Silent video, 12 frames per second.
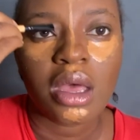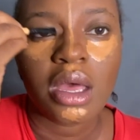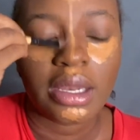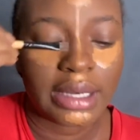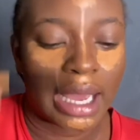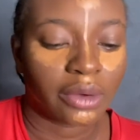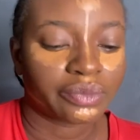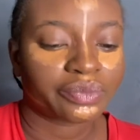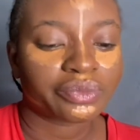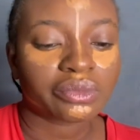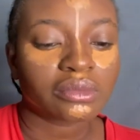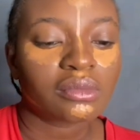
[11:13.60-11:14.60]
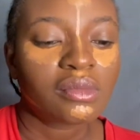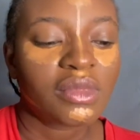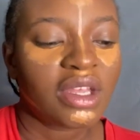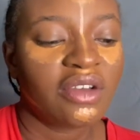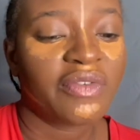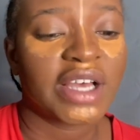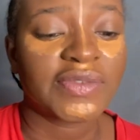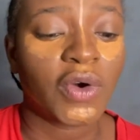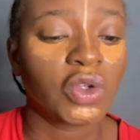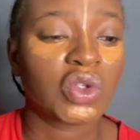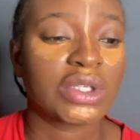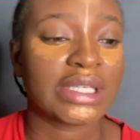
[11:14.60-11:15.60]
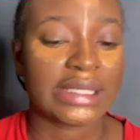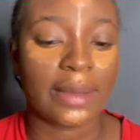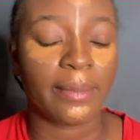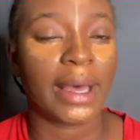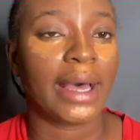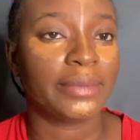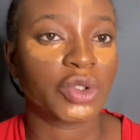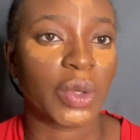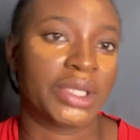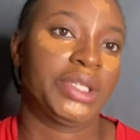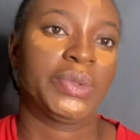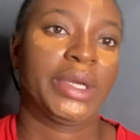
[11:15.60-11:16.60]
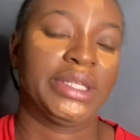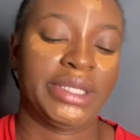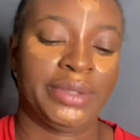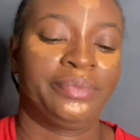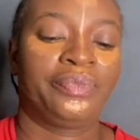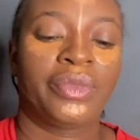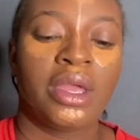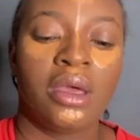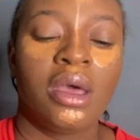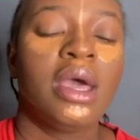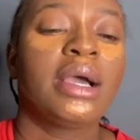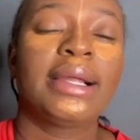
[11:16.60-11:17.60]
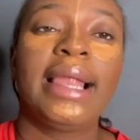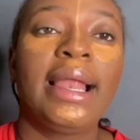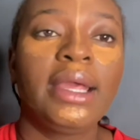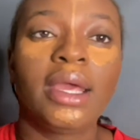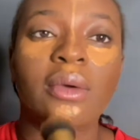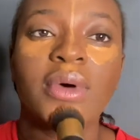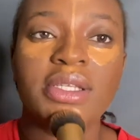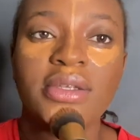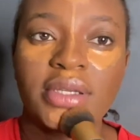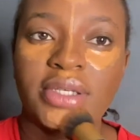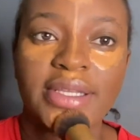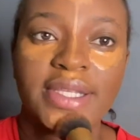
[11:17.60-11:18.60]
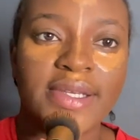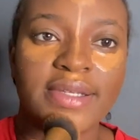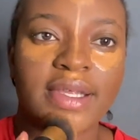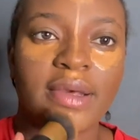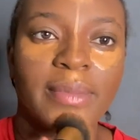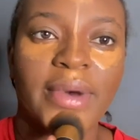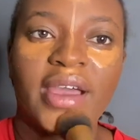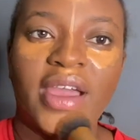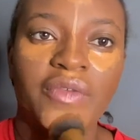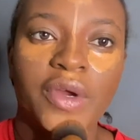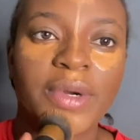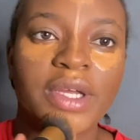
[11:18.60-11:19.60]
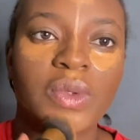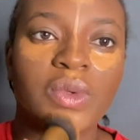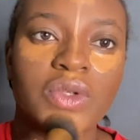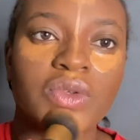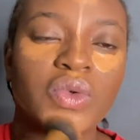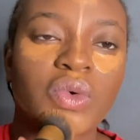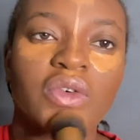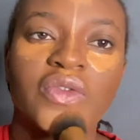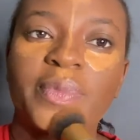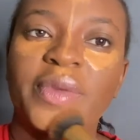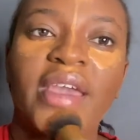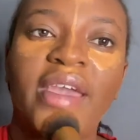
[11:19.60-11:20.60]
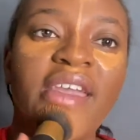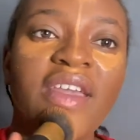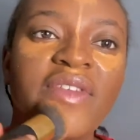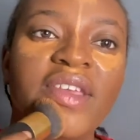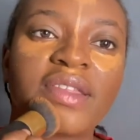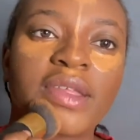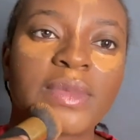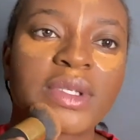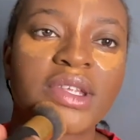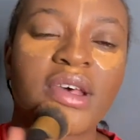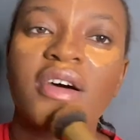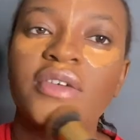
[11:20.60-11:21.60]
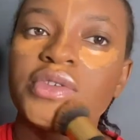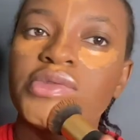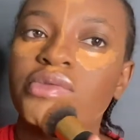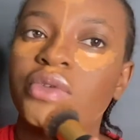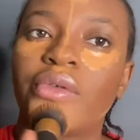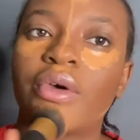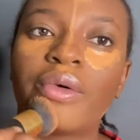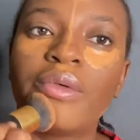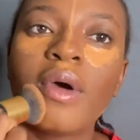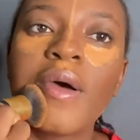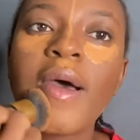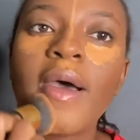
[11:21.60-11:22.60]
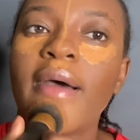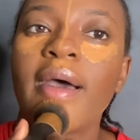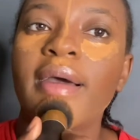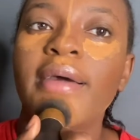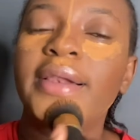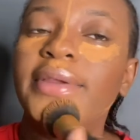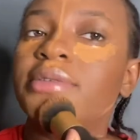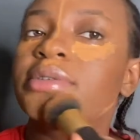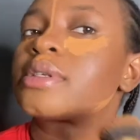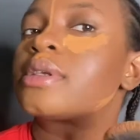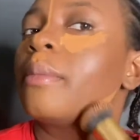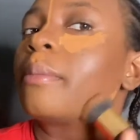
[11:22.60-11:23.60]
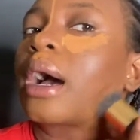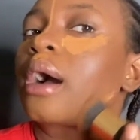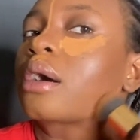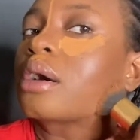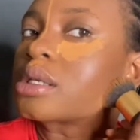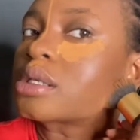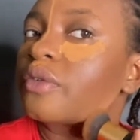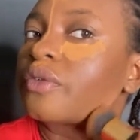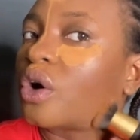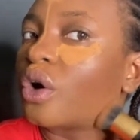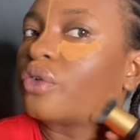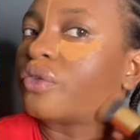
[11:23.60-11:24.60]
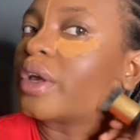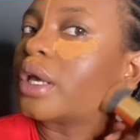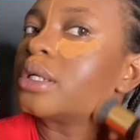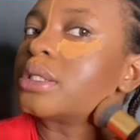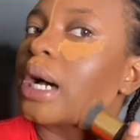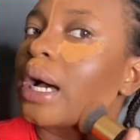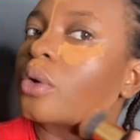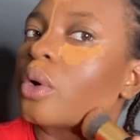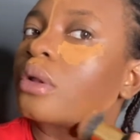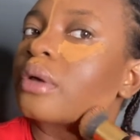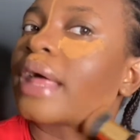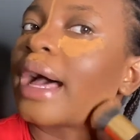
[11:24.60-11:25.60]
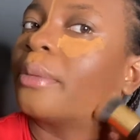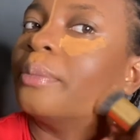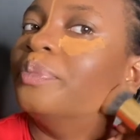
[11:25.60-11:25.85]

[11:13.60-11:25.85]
Now, fast forward to December 2020. Clearly, it wasn't a dirty December. Everybody was sort of behaving themselves, you know. Clean December because of COVID and all of that.